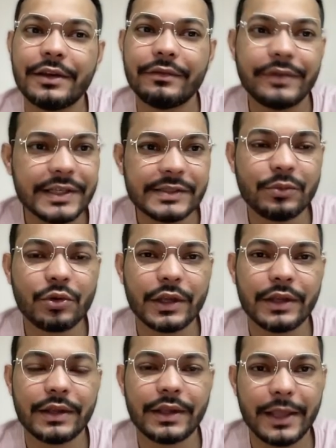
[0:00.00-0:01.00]
Facebook
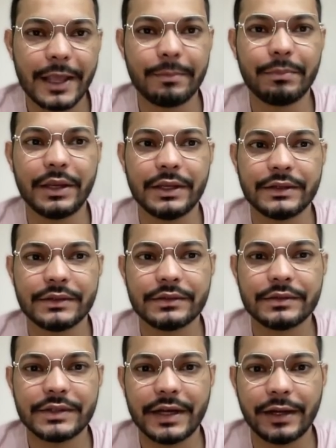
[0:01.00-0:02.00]
campaign
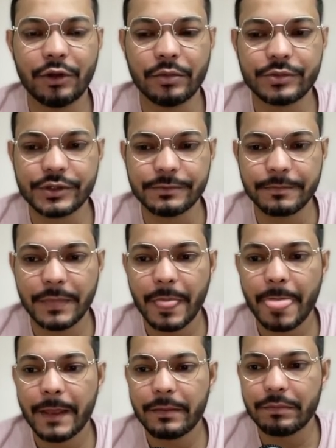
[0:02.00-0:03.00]
setting option.
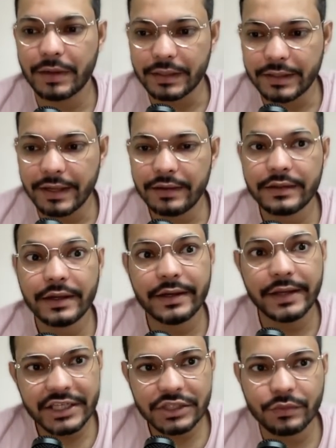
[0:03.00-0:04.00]
But then the
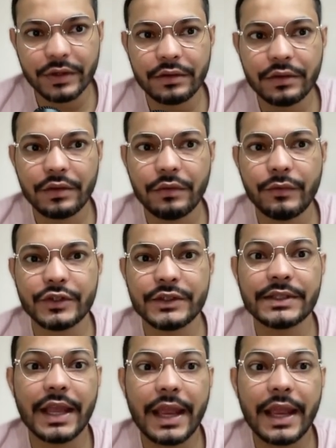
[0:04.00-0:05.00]
next one, which is
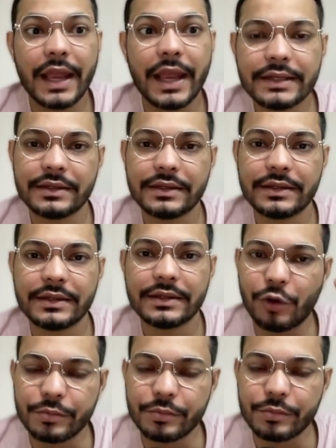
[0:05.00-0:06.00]
ad setting
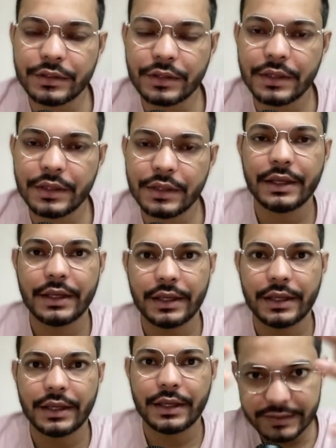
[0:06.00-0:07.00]
option,
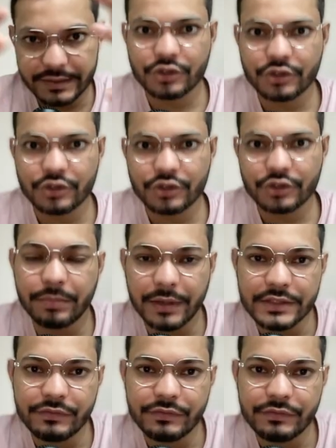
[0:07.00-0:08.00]
is actually the
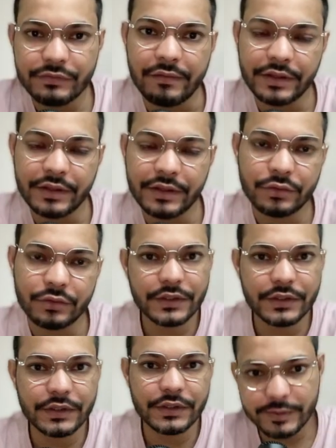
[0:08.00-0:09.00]
place where everything cooks
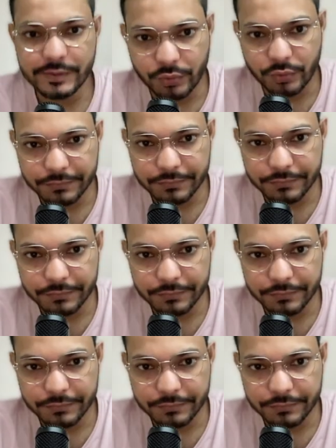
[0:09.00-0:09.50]
in Facebook.